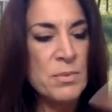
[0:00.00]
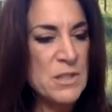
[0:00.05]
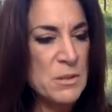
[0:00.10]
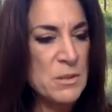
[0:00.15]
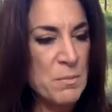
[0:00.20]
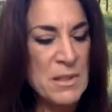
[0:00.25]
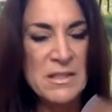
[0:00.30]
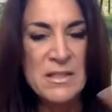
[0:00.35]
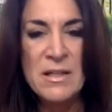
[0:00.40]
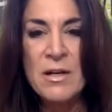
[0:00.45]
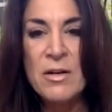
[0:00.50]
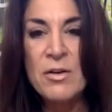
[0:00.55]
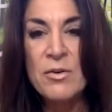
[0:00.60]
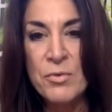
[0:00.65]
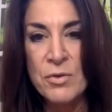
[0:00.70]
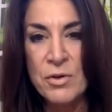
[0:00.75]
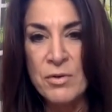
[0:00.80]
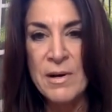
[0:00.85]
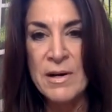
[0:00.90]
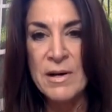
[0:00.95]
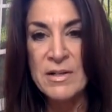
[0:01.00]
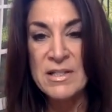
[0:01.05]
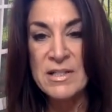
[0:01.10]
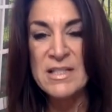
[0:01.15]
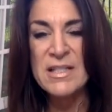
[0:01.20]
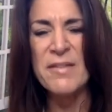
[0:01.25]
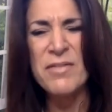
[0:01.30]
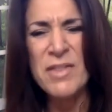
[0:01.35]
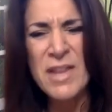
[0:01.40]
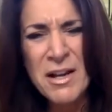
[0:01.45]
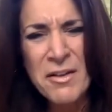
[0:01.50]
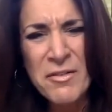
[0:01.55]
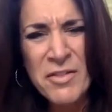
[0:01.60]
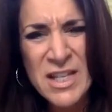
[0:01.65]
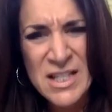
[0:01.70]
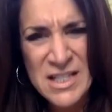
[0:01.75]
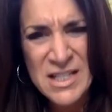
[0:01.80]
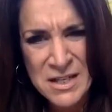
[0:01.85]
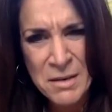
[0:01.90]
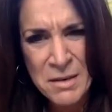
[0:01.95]
spins a cocoon around itself. Think of
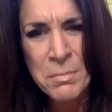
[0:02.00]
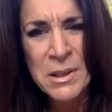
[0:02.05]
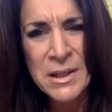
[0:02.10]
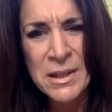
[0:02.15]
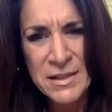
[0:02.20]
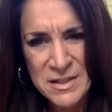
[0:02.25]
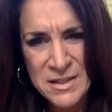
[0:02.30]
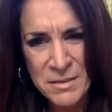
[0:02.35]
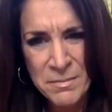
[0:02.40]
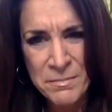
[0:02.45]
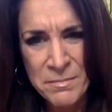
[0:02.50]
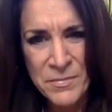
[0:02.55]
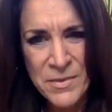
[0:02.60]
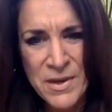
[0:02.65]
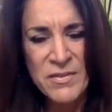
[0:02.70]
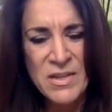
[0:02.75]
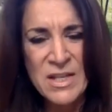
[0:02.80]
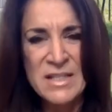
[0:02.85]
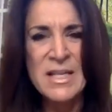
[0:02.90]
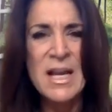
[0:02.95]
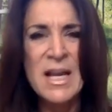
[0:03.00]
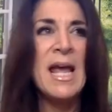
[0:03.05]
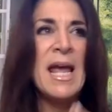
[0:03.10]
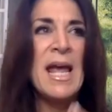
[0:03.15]
the symbolism of this.